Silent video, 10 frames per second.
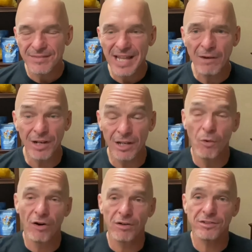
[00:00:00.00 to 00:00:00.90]
That really
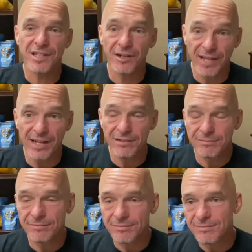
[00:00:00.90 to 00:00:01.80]
works though. That
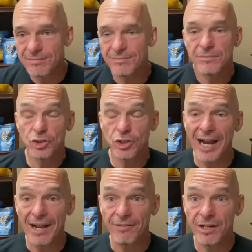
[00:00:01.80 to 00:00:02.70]

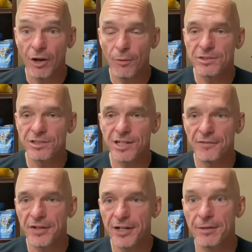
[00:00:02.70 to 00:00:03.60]
drive it opens
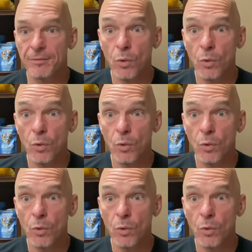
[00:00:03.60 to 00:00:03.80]
stuff up.